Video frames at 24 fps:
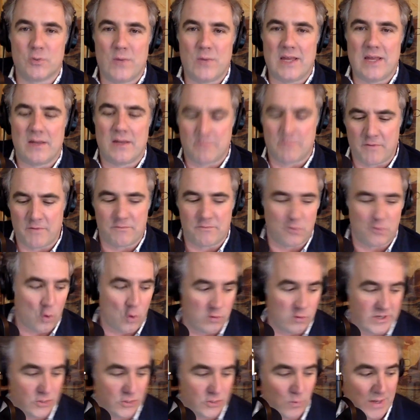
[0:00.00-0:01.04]
week, but for
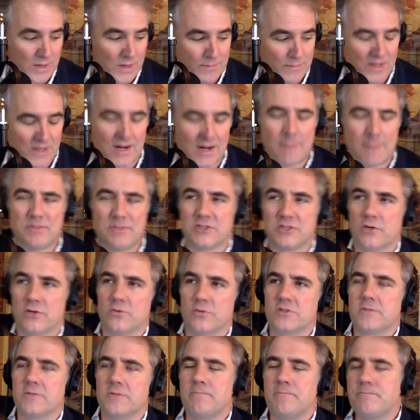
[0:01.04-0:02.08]
only 20 minute episodes.